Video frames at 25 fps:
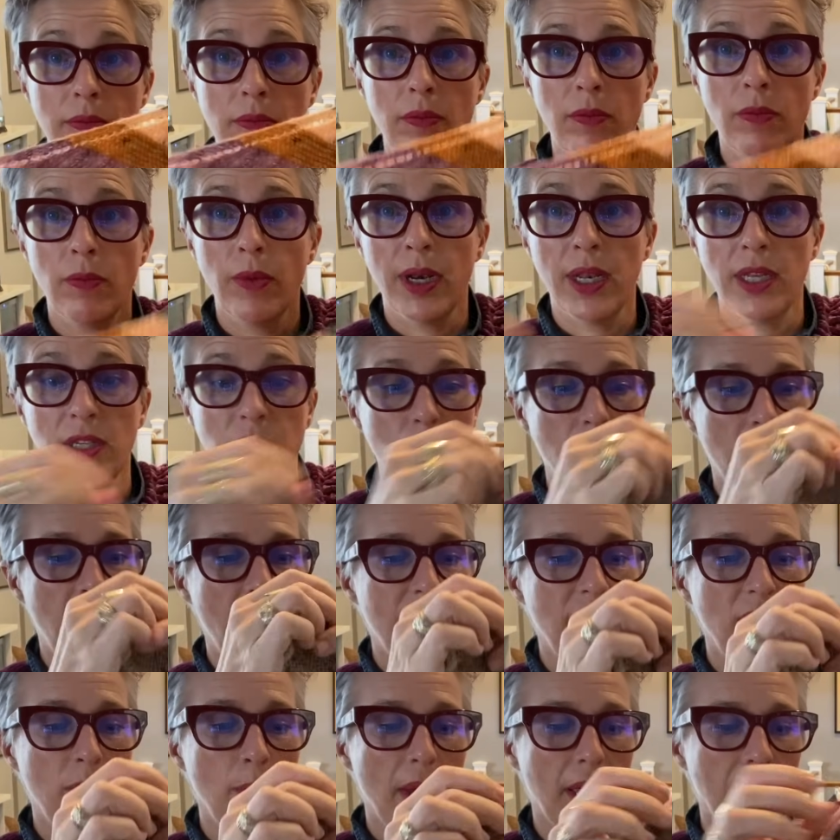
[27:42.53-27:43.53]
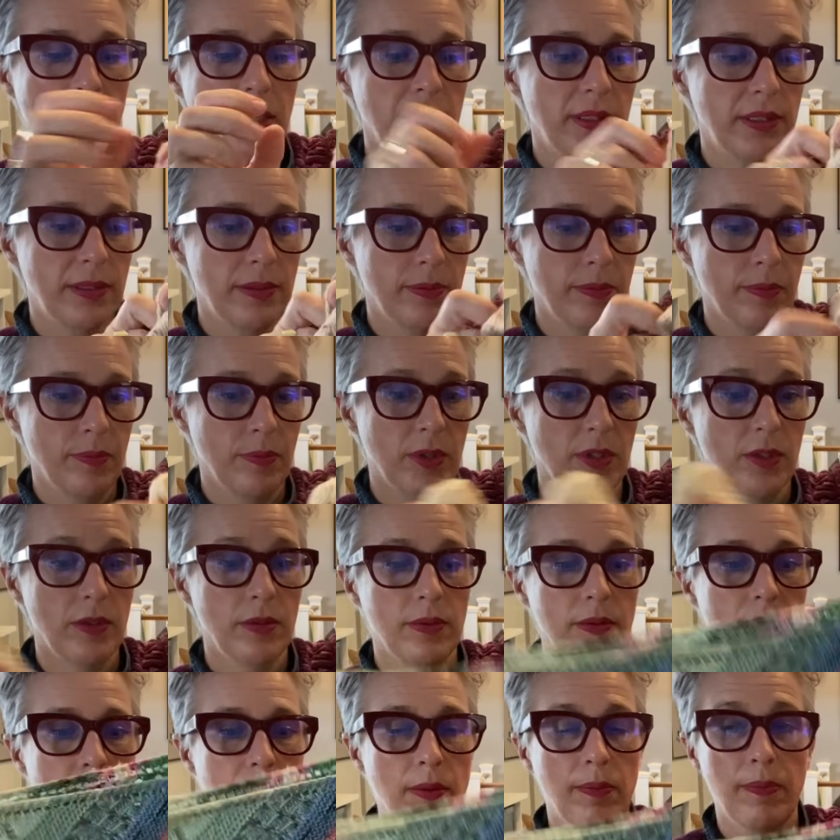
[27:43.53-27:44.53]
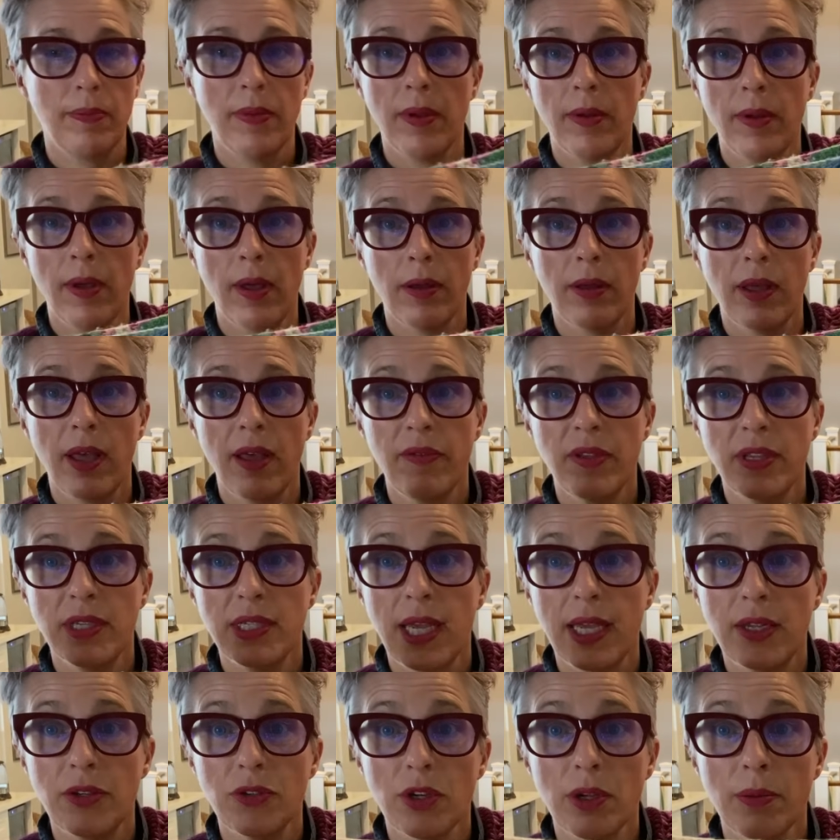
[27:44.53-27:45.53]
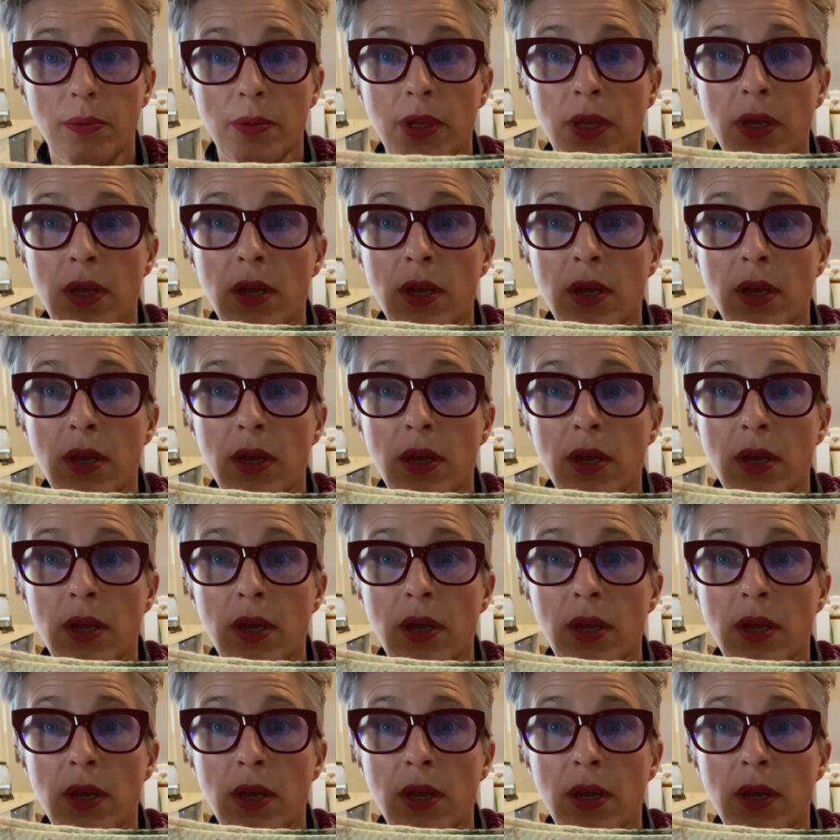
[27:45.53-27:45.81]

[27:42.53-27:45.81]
went into a heavy mice, which heavy daydream.